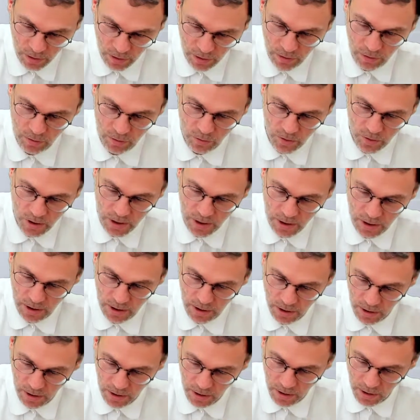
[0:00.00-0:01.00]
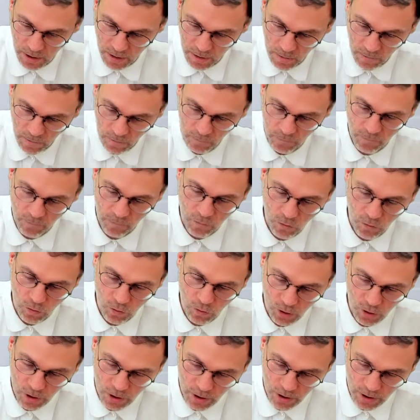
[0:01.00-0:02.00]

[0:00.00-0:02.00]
3, 4,